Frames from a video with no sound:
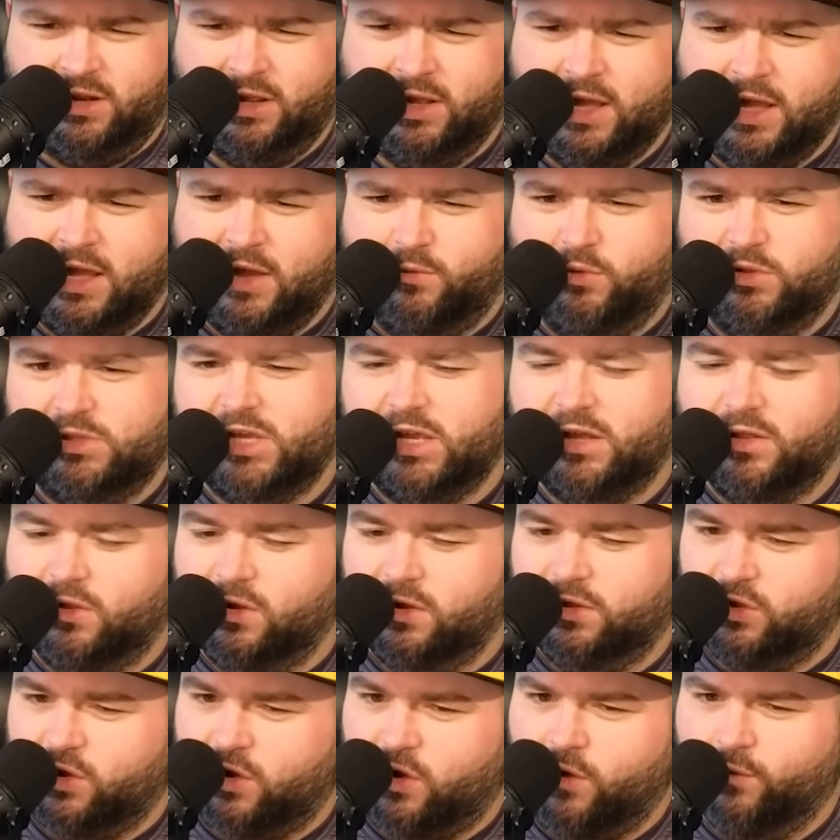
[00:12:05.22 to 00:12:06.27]
If we take a
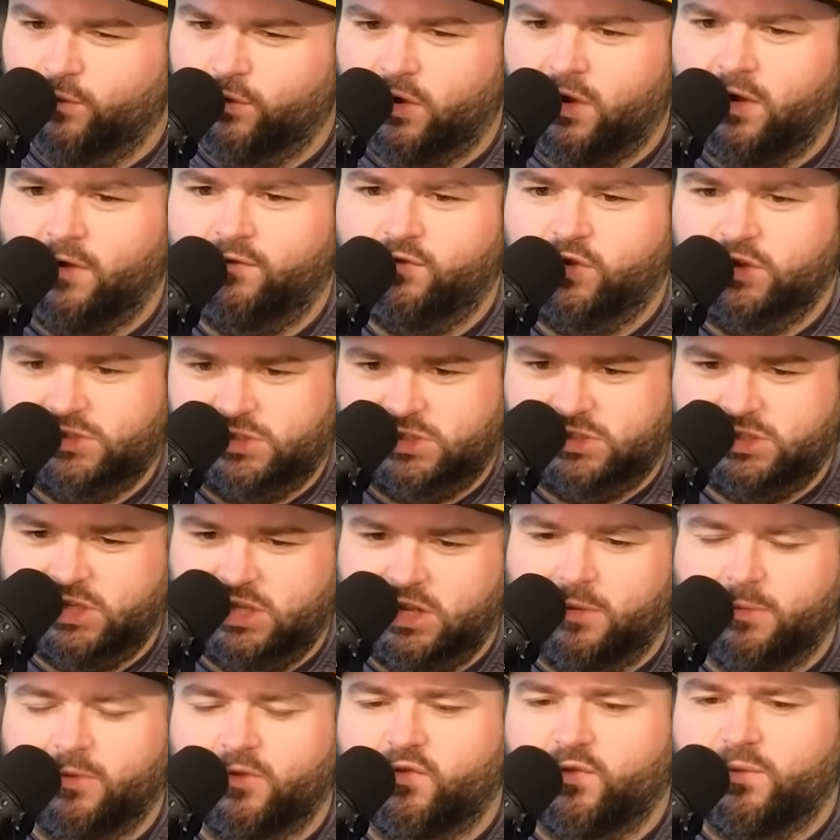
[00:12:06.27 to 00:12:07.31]
look at their overall efficiency
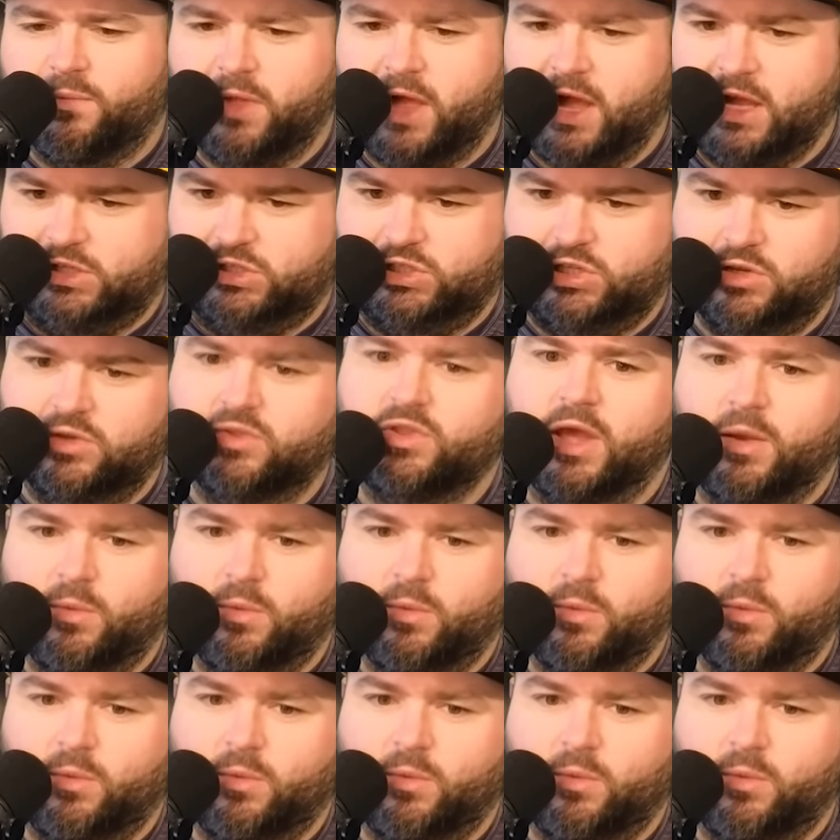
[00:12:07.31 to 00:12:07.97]
numbers from last year,